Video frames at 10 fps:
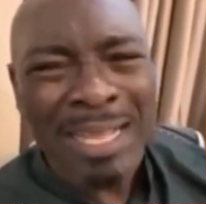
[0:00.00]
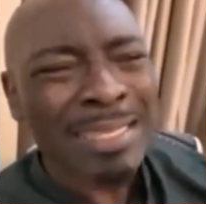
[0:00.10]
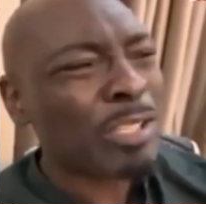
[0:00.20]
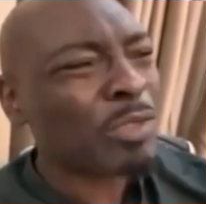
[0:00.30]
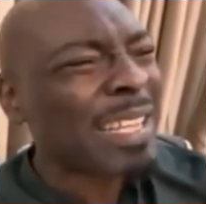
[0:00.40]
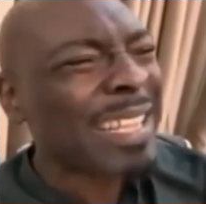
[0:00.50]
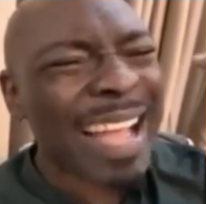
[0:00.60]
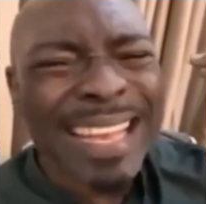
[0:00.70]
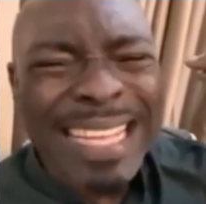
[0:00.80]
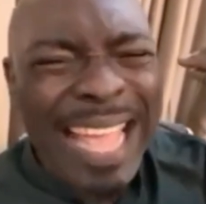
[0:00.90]

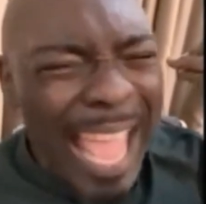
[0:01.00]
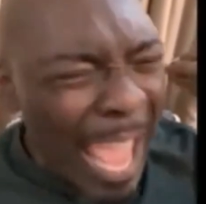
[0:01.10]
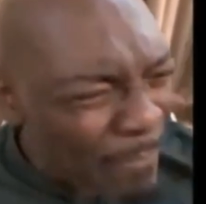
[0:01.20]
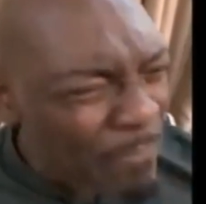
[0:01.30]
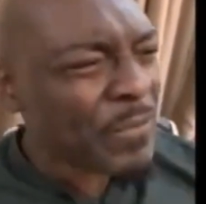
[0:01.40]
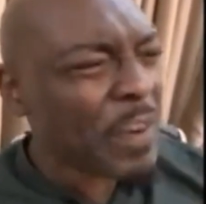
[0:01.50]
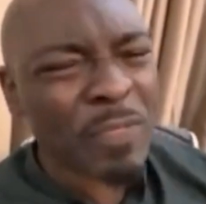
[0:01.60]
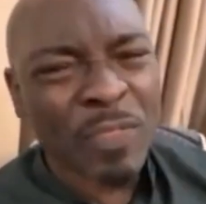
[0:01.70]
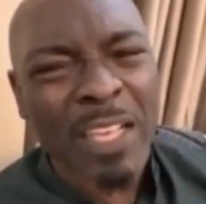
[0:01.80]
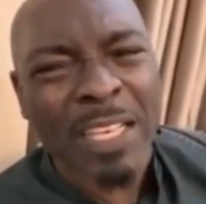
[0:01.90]
disregarding
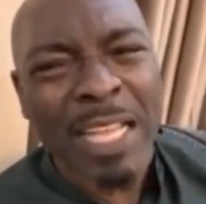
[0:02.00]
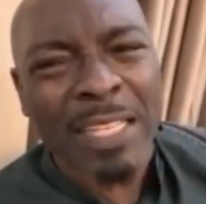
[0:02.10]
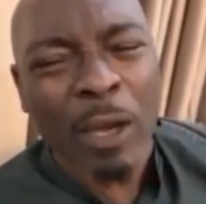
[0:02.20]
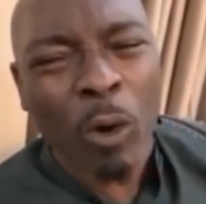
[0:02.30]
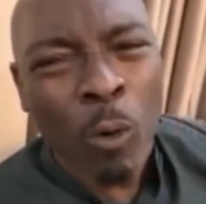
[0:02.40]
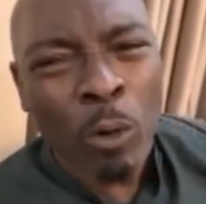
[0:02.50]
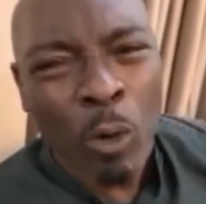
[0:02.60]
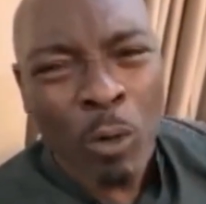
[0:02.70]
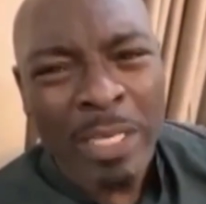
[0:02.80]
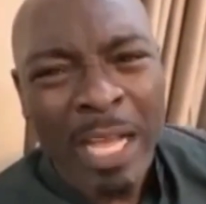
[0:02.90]
everything that the old
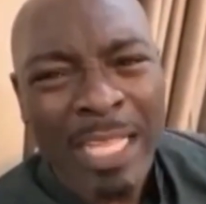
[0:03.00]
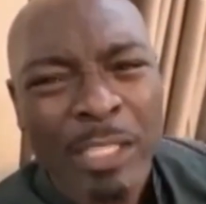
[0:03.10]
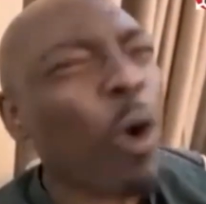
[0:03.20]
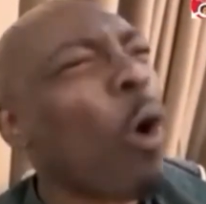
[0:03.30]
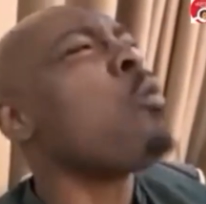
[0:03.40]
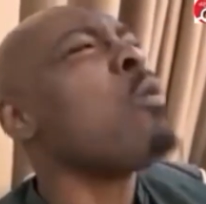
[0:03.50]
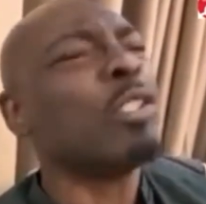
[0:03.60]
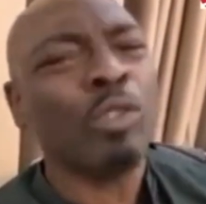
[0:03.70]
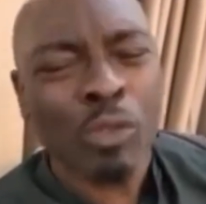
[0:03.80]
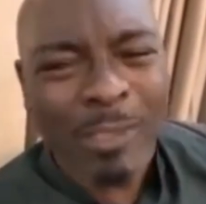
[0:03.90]
order has
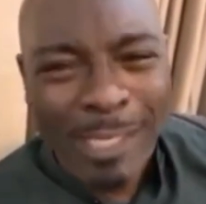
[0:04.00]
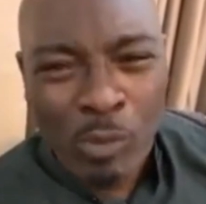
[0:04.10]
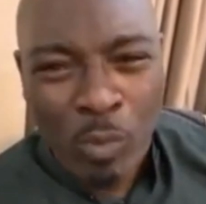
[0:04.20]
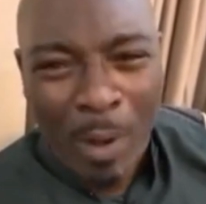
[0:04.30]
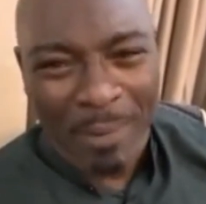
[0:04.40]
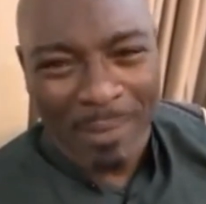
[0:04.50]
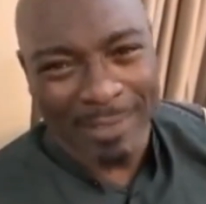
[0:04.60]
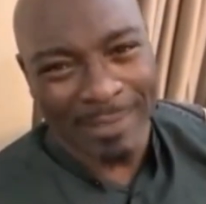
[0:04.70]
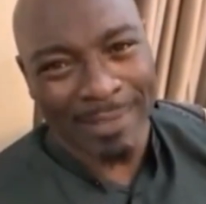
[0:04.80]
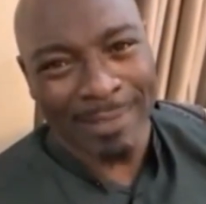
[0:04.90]
always used as weapon
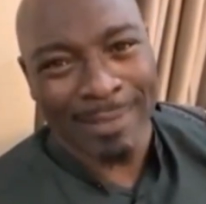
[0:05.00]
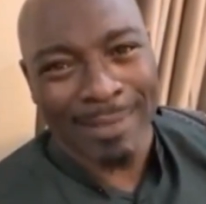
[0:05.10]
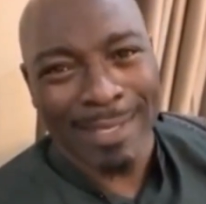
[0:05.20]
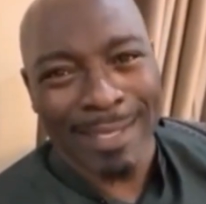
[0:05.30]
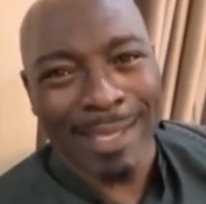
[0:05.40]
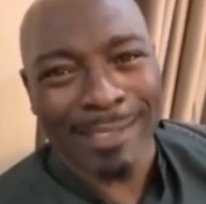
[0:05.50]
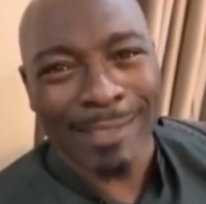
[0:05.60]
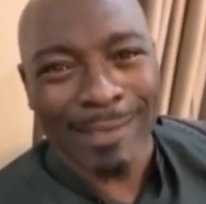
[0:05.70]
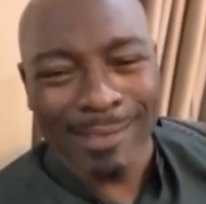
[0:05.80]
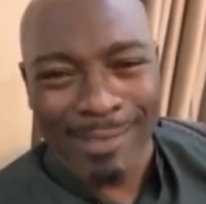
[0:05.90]
against
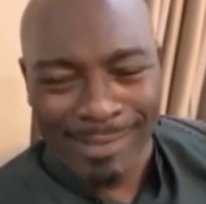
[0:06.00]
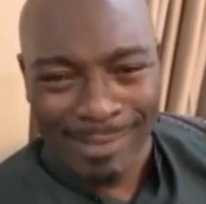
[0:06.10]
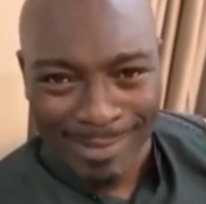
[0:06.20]
us.